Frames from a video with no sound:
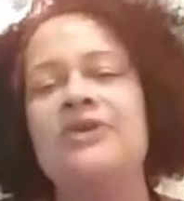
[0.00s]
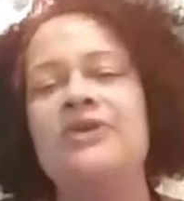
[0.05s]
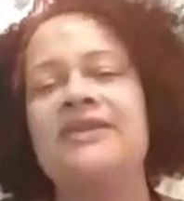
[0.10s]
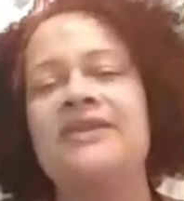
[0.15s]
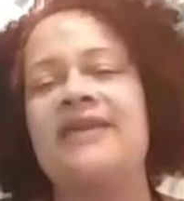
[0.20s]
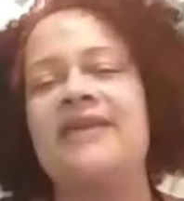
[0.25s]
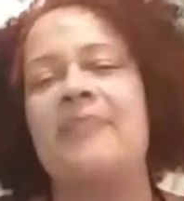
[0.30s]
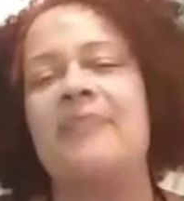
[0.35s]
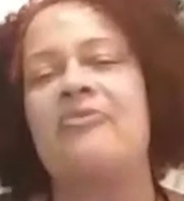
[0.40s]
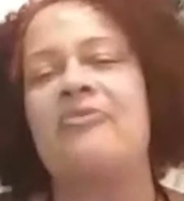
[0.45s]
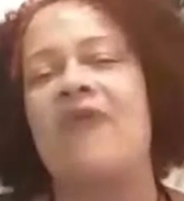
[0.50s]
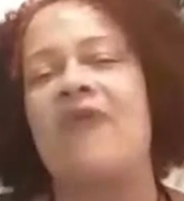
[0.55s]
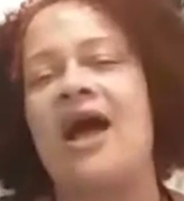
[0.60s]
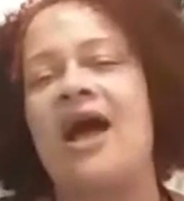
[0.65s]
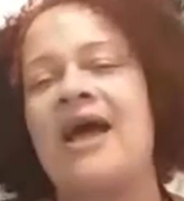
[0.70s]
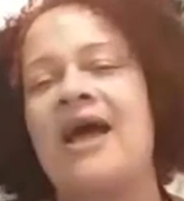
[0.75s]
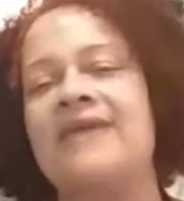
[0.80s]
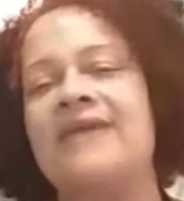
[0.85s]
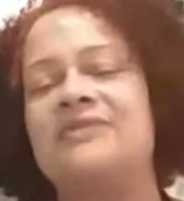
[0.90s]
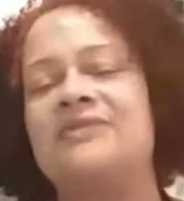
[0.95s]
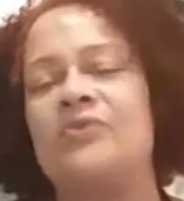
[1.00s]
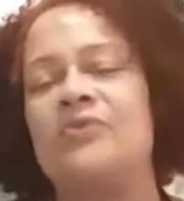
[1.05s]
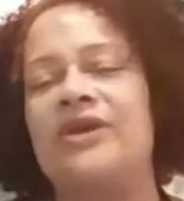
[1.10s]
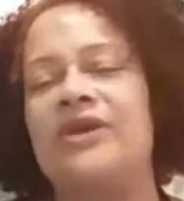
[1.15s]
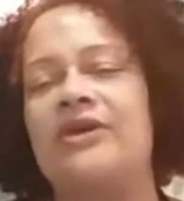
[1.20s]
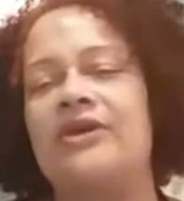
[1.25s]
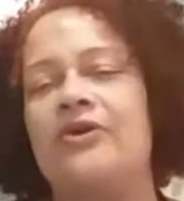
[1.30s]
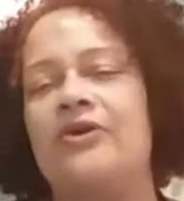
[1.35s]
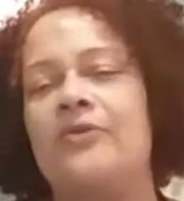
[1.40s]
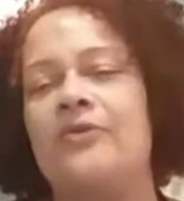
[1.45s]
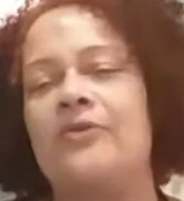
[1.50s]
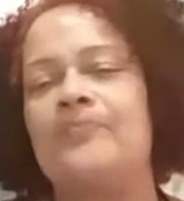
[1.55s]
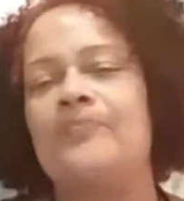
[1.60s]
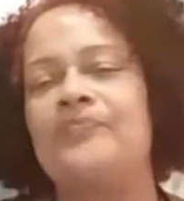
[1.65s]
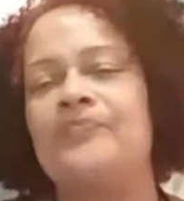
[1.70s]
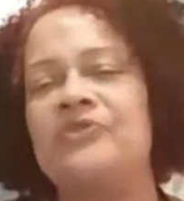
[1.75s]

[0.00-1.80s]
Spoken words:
you get that prize wheel.